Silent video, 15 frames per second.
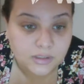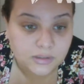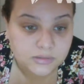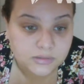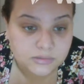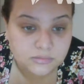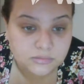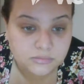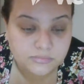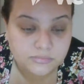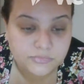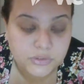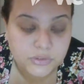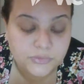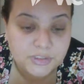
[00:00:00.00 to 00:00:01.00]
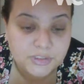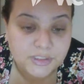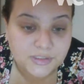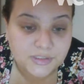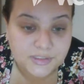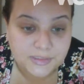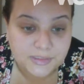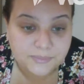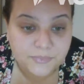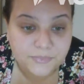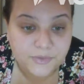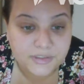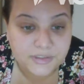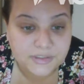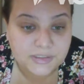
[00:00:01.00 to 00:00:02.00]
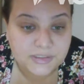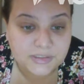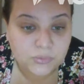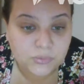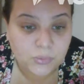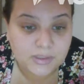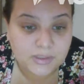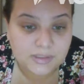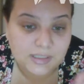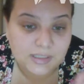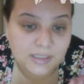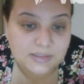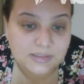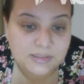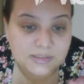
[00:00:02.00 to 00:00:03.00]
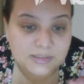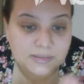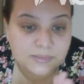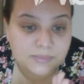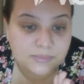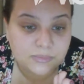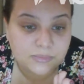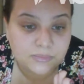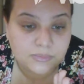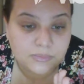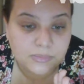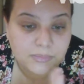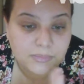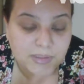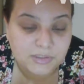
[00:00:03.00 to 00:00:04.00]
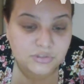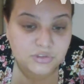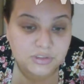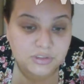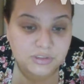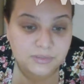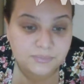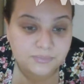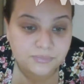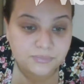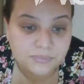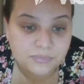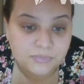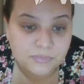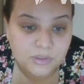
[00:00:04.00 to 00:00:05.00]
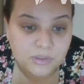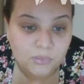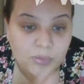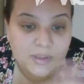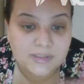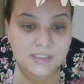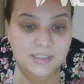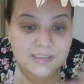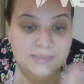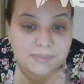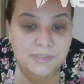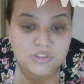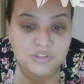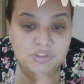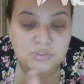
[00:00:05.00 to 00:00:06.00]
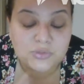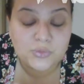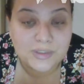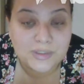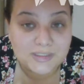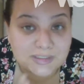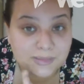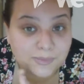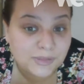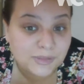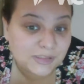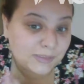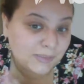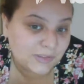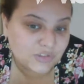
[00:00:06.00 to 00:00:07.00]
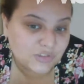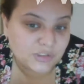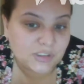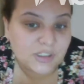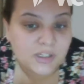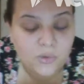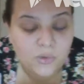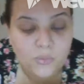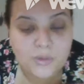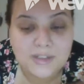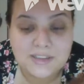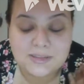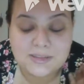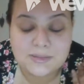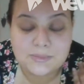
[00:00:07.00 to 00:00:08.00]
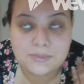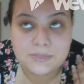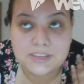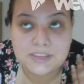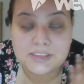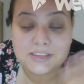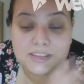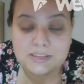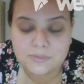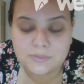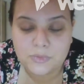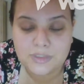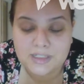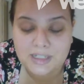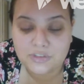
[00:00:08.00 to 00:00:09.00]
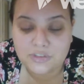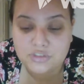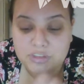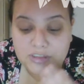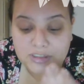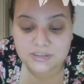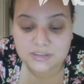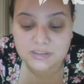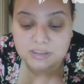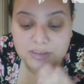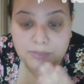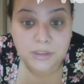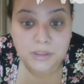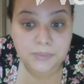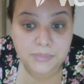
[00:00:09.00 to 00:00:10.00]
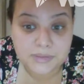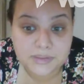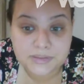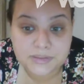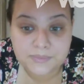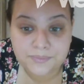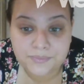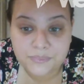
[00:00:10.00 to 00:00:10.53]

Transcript: So validity. Validity is when a test is measured, when a test measures what it's supposed to measure, when it actually does its purpose.